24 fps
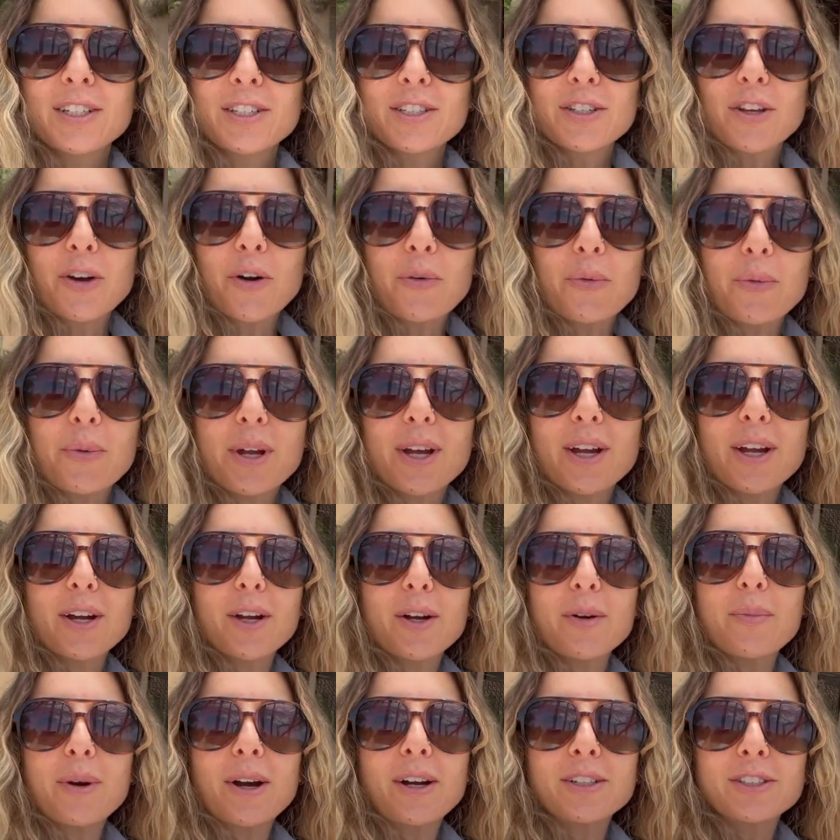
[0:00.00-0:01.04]
So we are
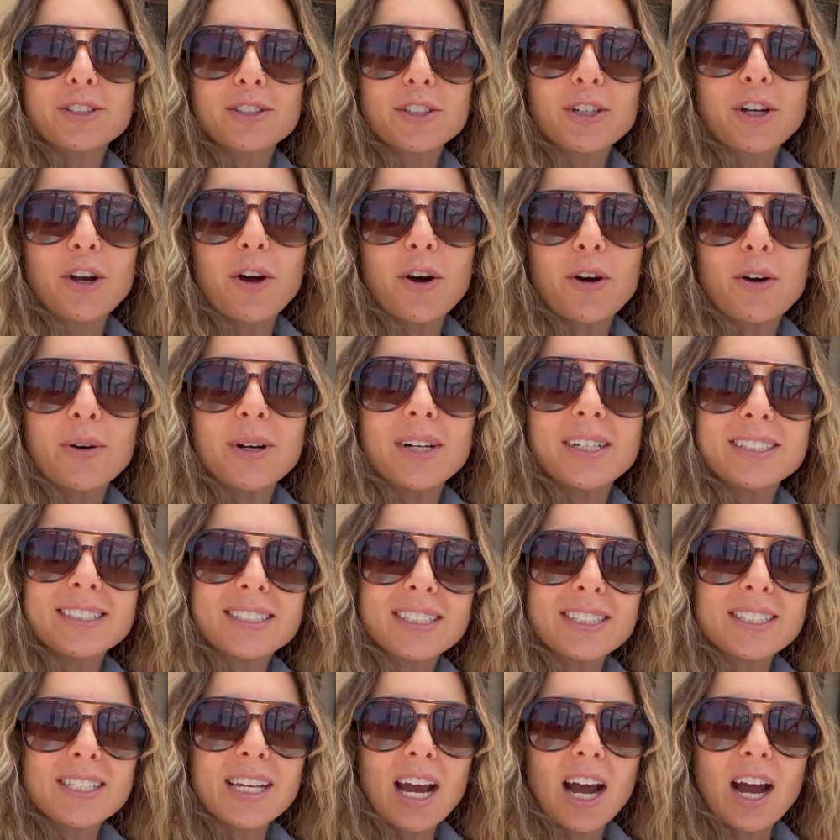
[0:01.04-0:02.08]
about to go
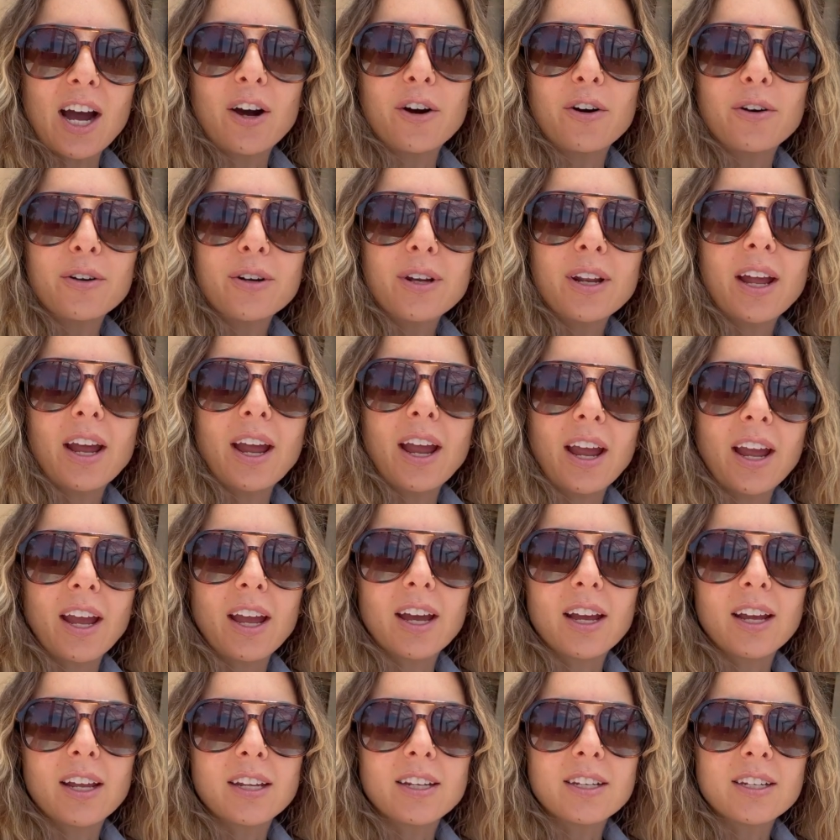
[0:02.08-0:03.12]
into town,
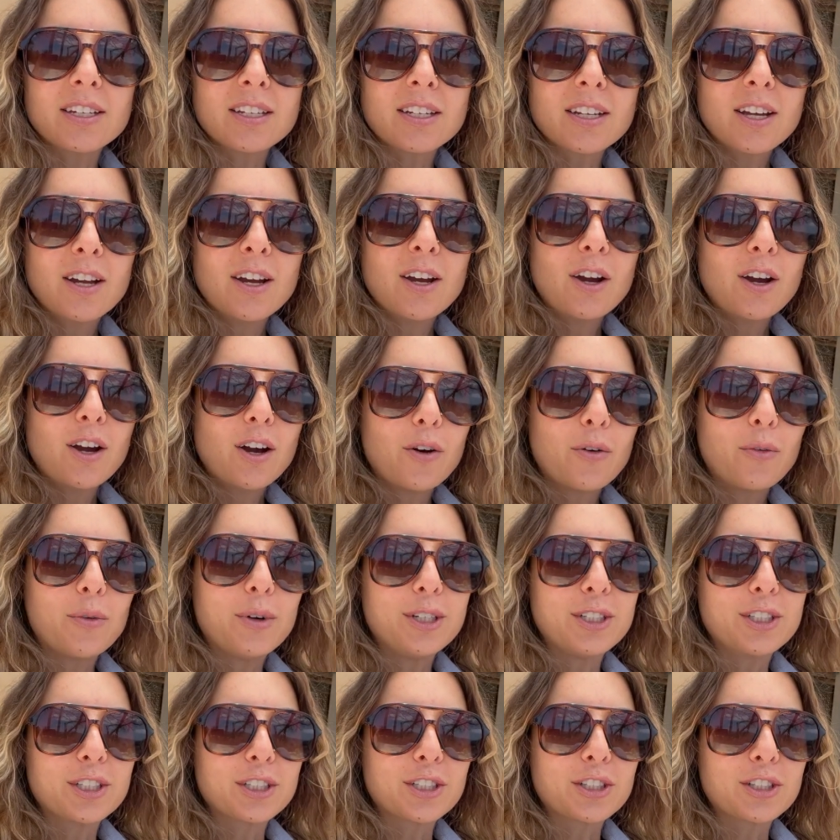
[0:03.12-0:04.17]
and we
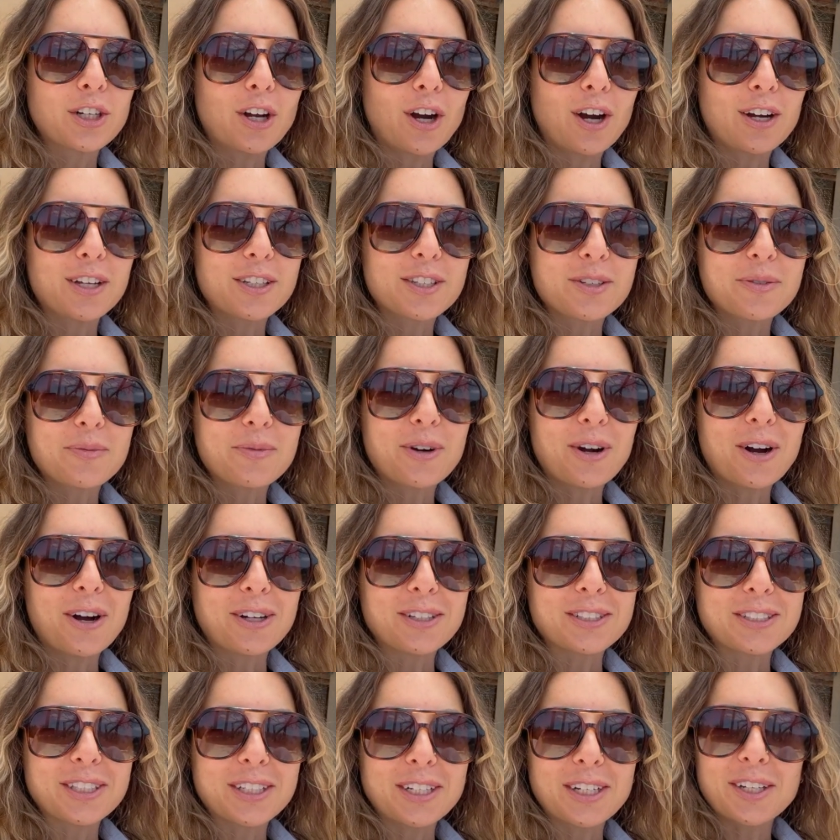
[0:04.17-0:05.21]
just shot some
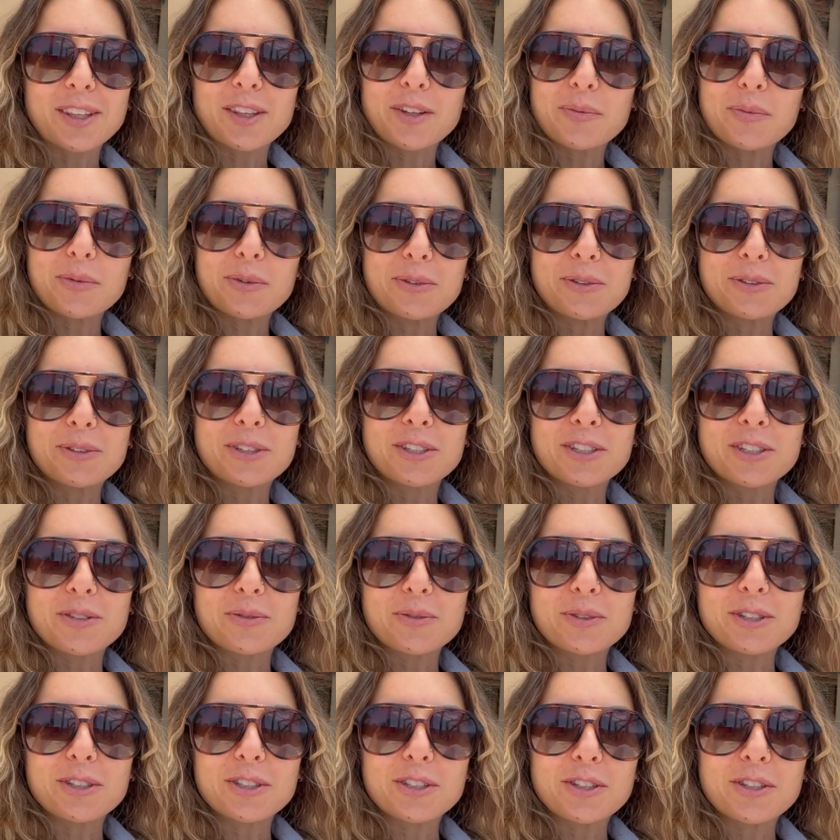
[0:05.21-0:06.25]
content at the pool because
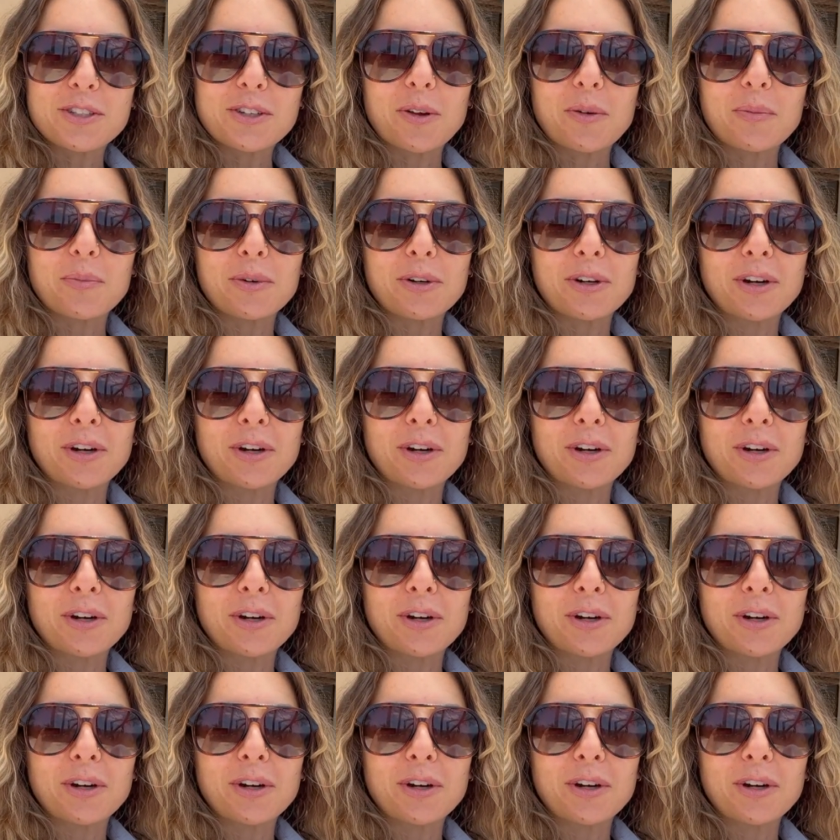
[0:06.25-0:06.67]
we're super